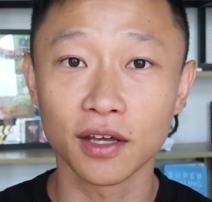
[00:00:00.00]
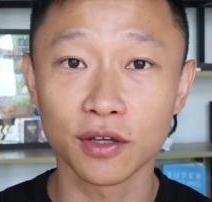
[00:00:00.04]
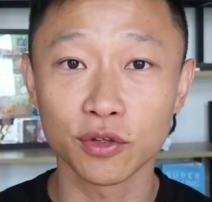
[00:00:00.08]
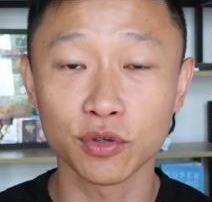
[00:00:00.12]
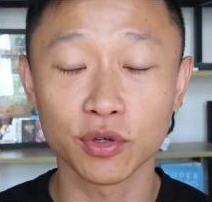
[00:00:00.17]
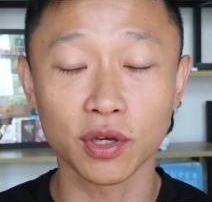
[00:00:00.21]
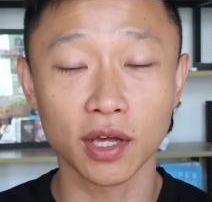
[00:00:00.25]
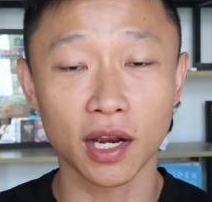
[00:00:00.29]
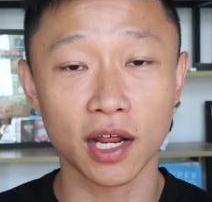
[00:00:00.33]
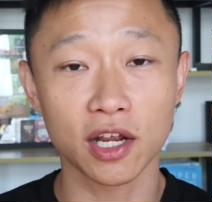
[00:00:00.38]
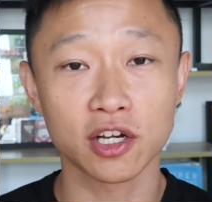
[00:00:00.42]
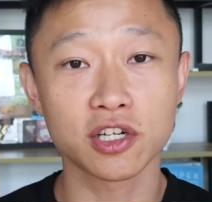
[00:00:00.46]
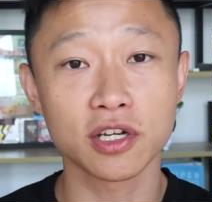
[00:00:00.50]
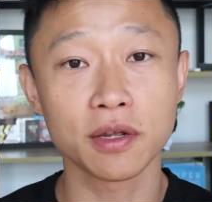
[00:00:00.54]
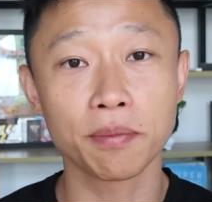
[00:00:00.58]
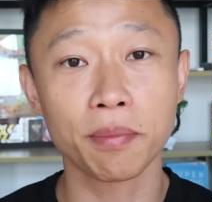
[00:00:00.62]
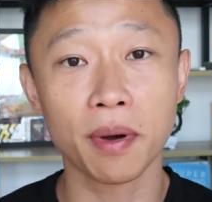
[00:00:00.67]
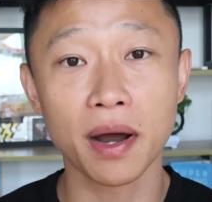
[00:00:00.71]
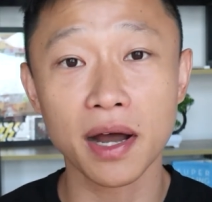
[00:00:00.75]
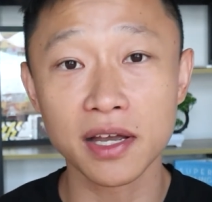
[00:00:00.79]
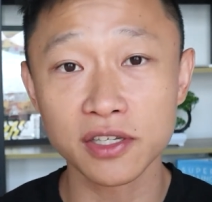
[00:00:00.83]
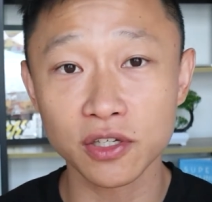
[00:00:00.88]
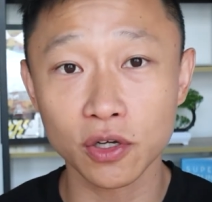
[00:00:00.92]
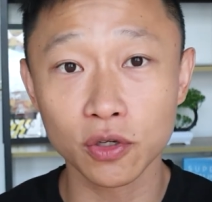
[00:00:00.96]
you can actually
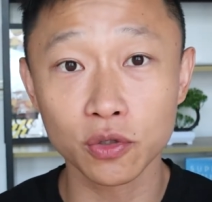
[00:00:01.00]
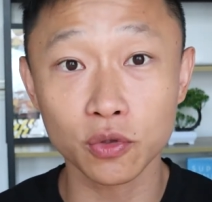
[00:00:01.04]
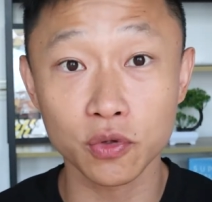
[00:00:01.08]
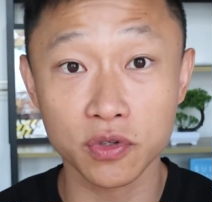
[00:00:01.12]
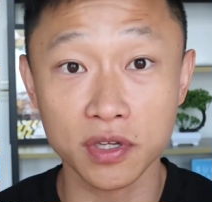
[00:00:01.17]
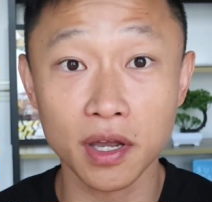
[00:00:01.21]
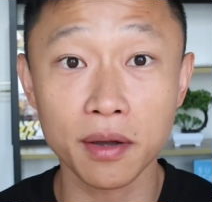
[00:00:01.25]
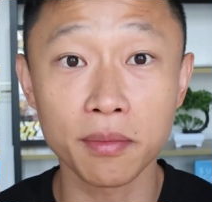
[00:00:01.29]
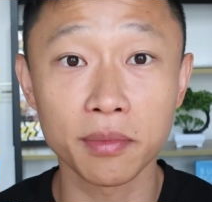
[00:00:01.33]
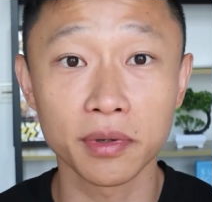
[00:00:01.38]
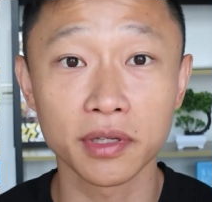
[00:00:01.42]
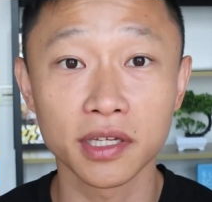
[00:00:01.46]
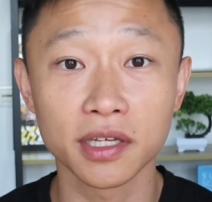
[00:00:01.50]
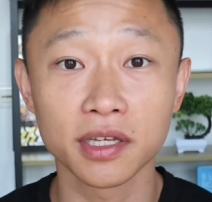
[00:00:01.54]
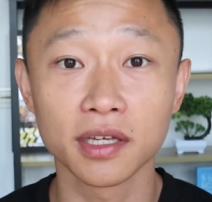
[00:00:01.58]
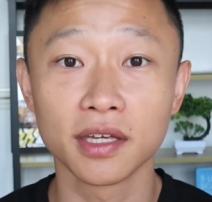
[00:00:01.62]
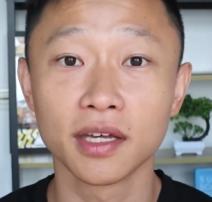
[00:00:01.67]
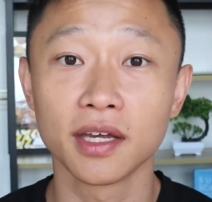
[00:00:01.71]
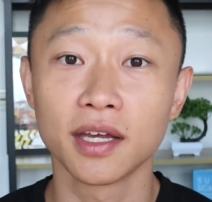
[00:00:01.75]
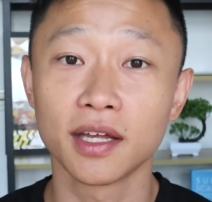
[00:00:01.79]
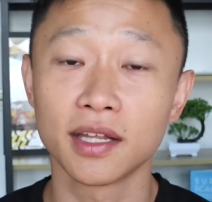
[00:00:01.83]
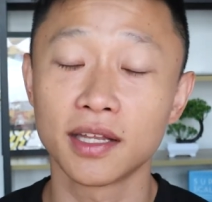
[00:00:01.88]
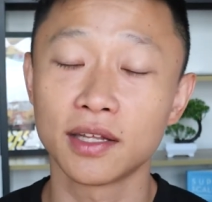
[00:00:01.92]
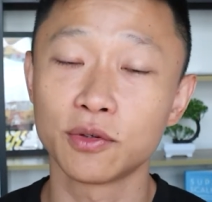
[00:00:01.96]
pass on to
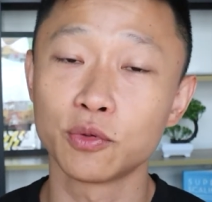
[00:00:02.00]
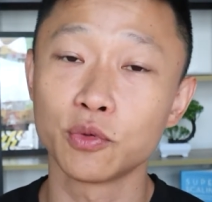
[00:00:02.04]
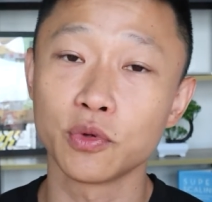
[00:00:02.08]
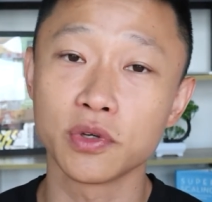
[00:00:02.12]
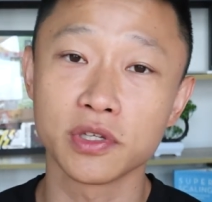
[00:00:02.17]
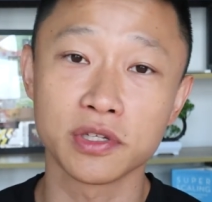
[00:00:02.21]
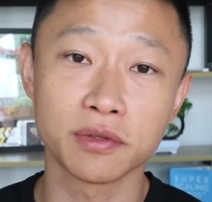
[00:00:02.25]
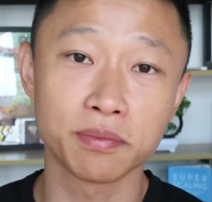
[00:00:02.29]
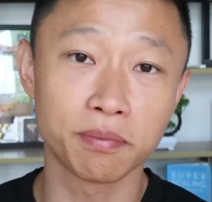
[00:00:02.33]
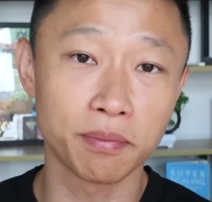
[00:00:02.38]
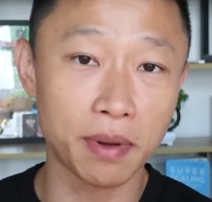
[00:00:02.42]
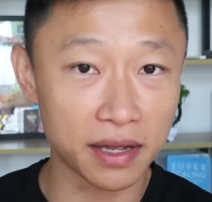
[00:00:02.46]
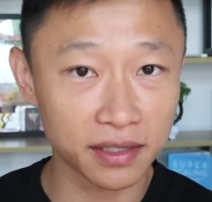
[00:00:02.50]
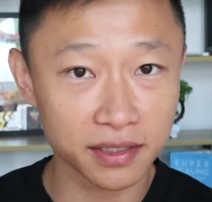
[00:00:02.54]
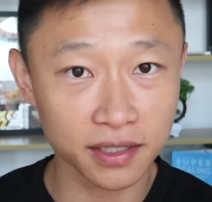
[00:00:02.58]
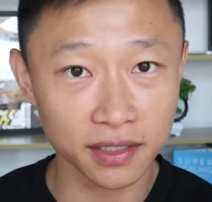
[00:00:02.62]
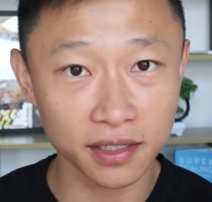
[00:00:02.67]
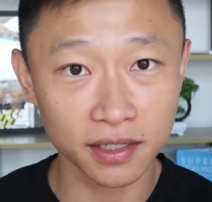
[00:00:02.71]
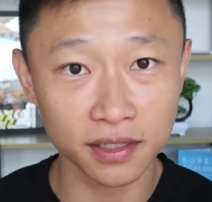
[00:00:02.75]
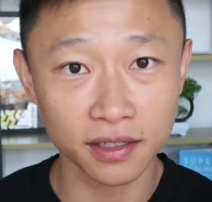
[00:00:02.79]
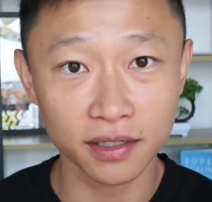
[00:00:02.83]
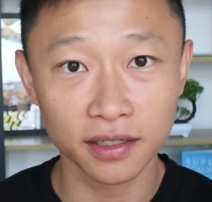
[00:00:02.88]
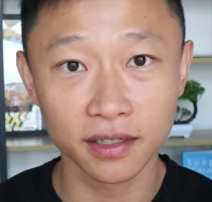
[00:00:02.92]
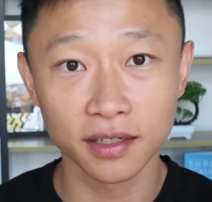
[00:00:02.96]
somebody who is
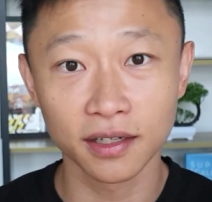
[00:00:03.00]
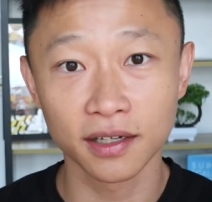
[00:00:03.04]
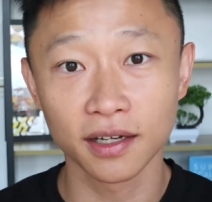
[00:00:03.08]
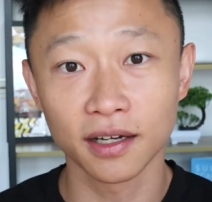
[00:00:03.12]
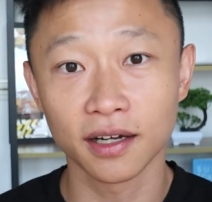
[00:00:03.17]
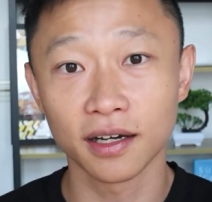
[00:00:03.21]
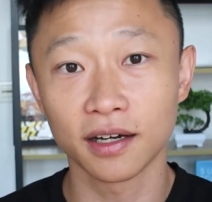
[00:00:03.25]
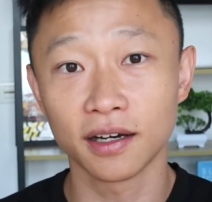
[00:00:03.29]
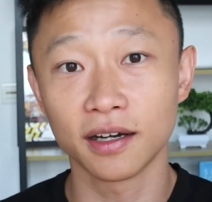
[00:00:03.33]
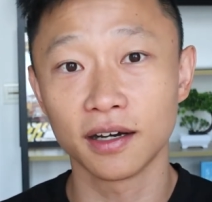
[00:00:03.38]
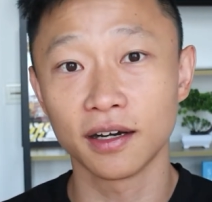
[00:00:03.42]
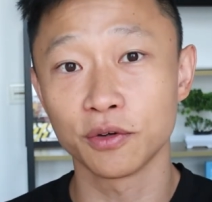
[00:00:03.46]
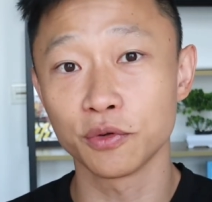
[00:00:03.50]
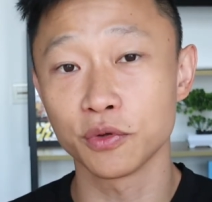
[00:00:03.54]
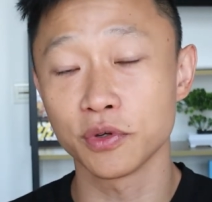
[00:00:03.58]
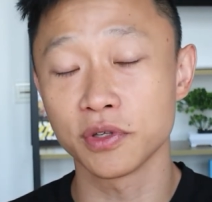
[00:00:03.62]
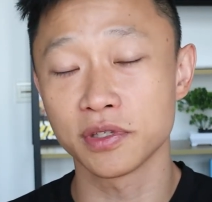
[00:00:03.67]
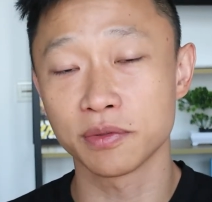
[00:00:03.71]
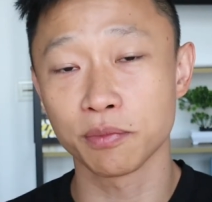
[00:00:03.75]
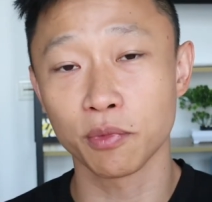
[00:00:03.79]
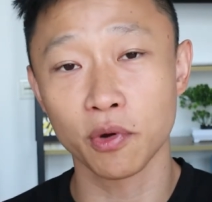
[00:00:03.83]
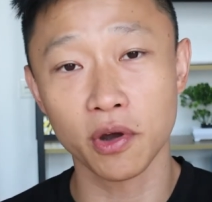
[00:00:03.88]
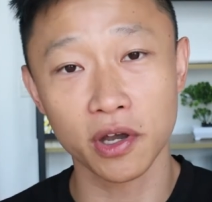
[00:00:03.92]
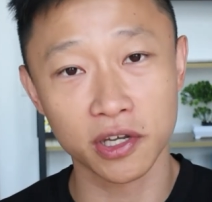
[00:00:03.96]
better, who
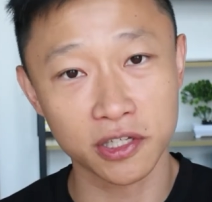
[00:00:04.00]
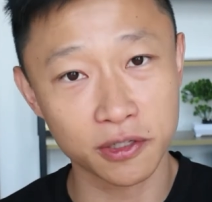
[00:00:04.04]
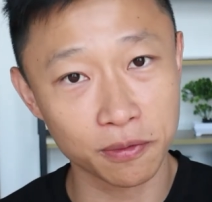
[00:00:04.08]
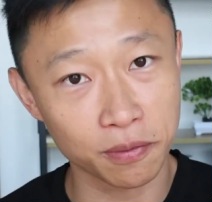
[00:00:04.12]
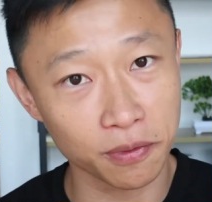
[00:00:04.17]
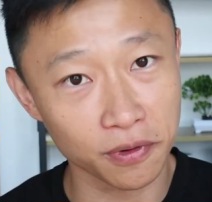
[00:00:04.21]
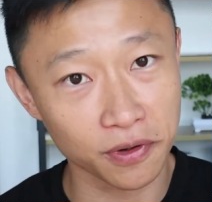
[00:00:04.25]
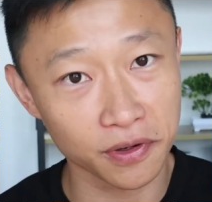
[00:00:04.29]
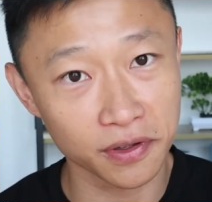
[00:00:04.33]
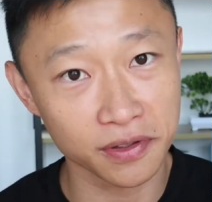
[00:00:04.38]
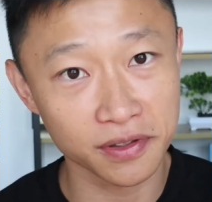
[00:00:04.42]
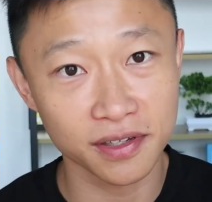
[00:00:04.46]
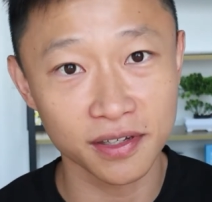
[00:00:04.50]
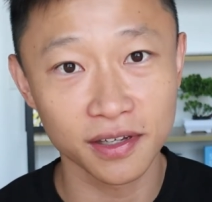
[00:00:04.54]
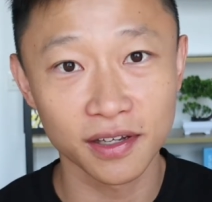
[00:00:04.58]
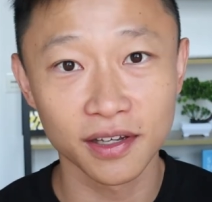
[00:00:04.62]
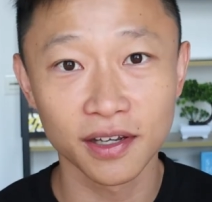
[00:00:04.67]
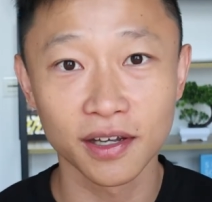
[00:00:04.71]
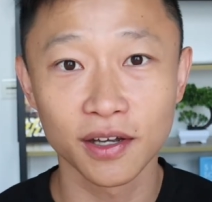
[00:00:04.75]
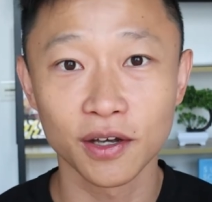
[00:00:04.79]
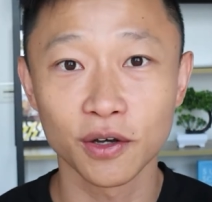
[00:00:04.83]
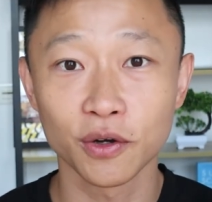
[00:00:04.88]
is more experienced,